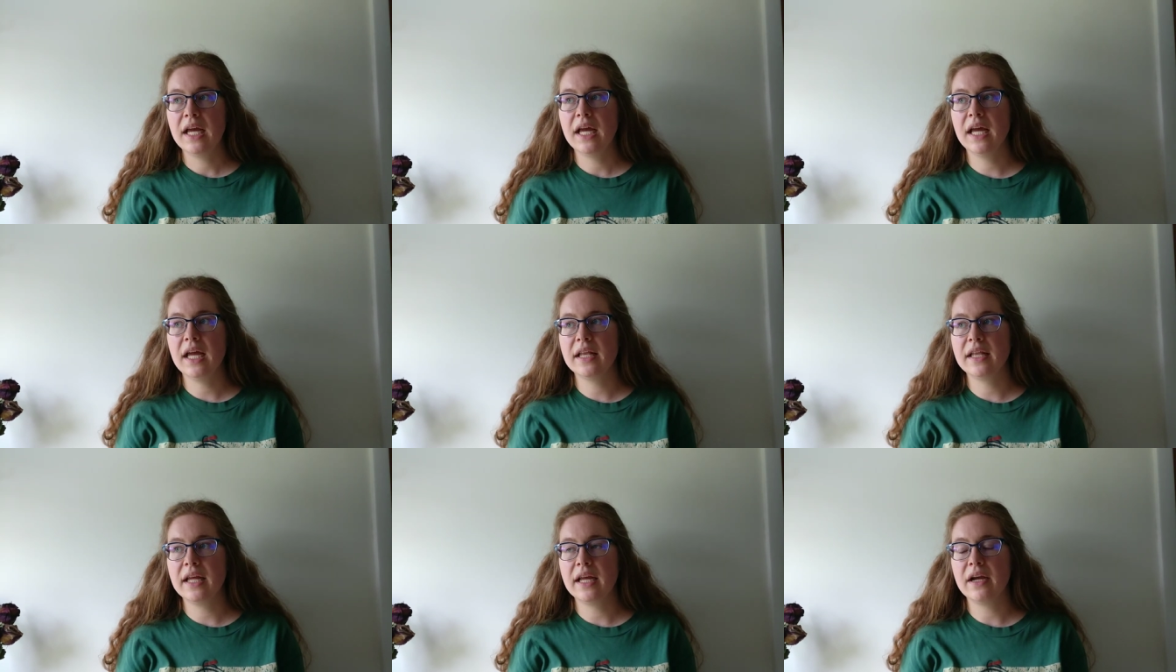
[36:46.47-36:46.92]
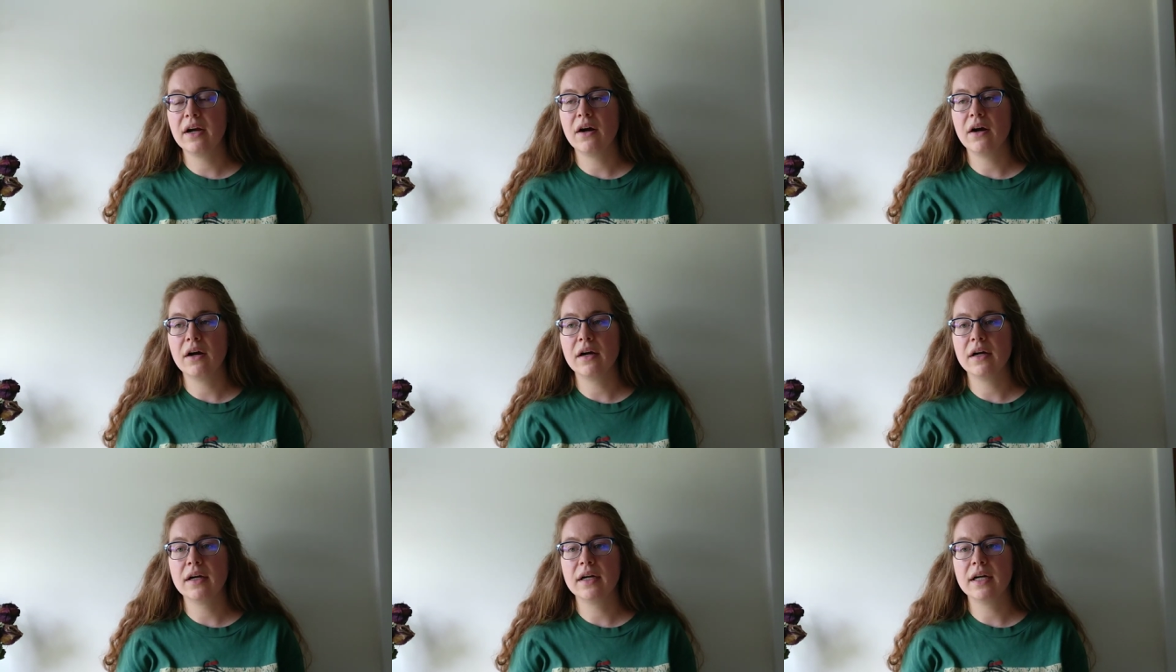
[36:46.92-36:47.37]
and they
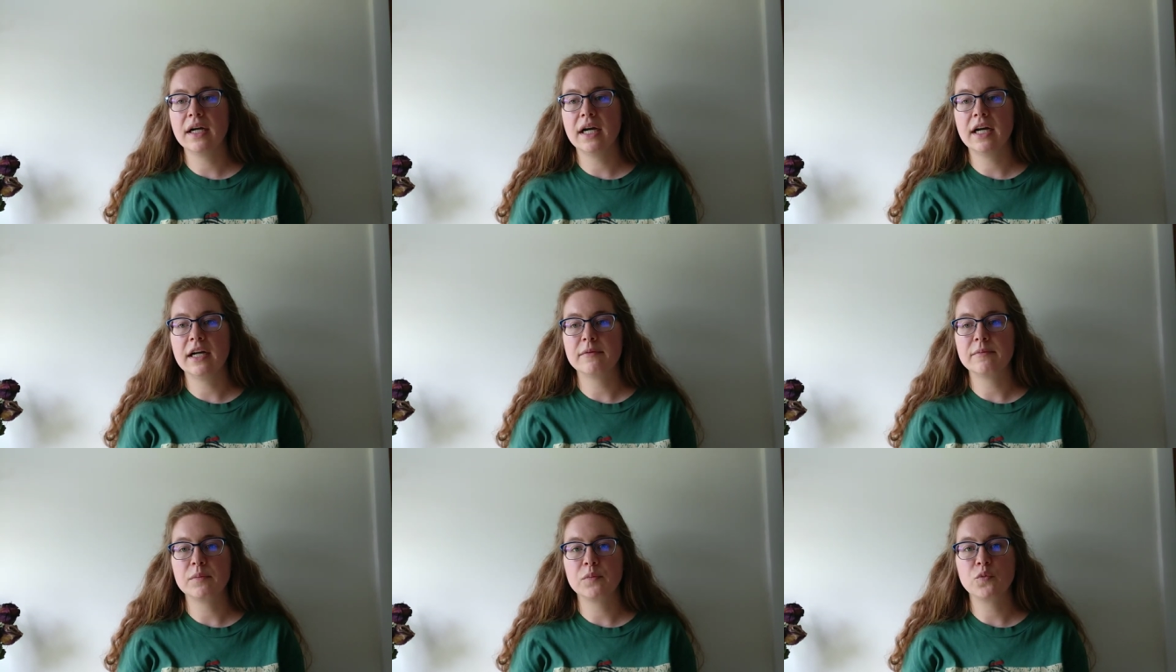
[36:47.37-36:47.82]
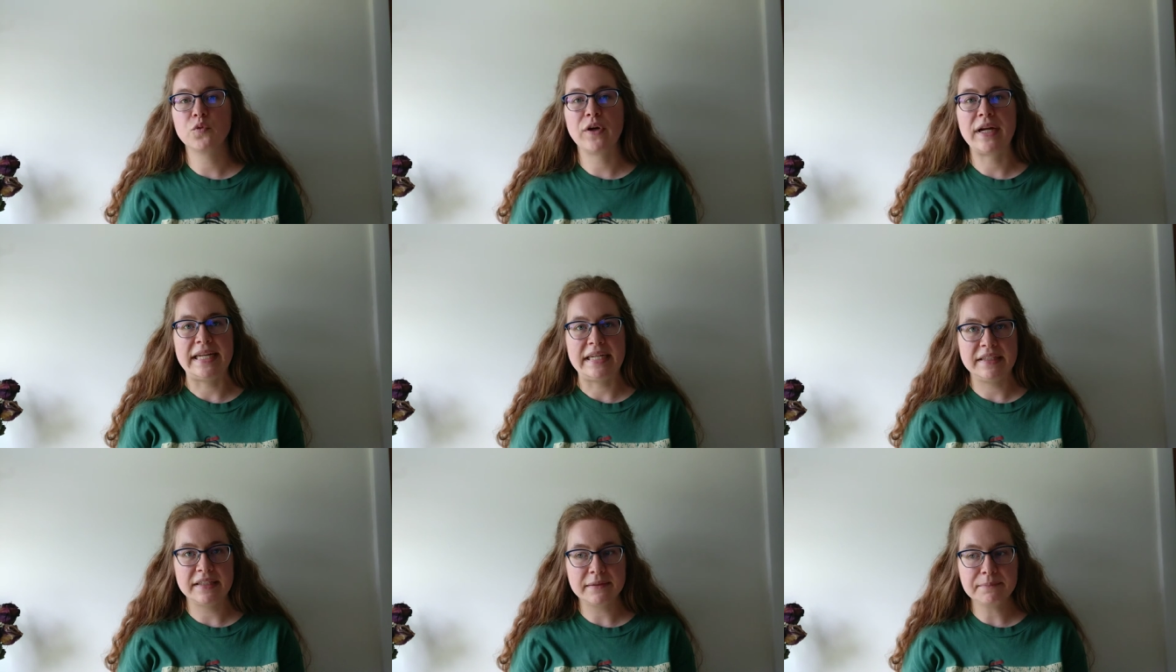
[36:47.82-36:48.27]
are
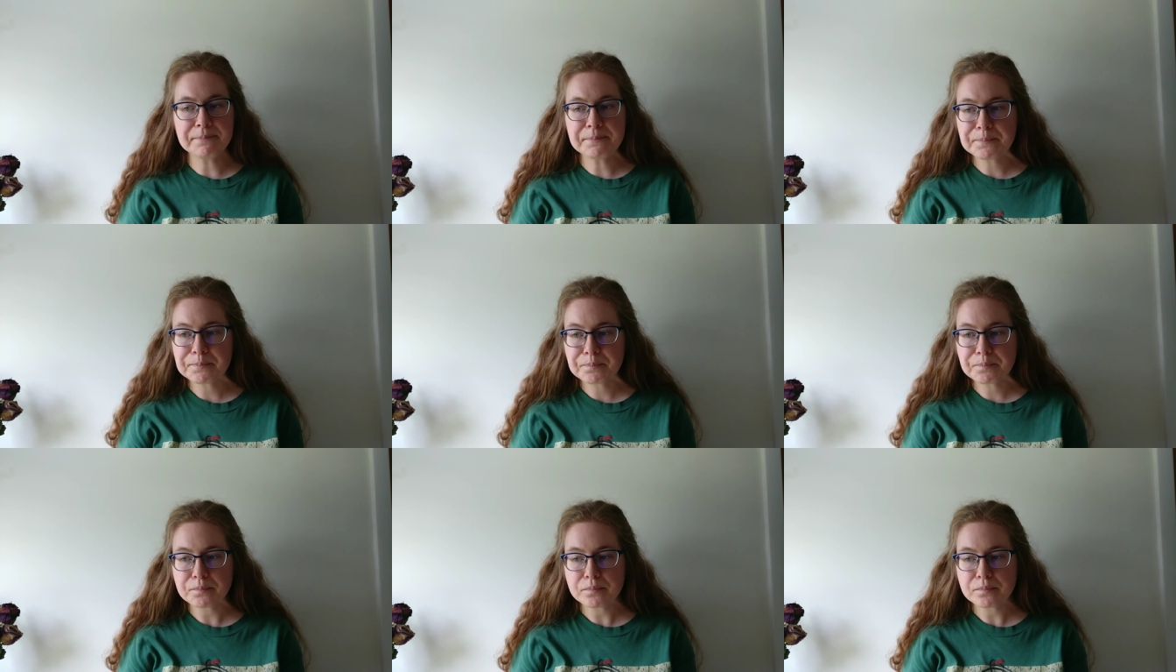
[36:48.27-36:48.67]
random,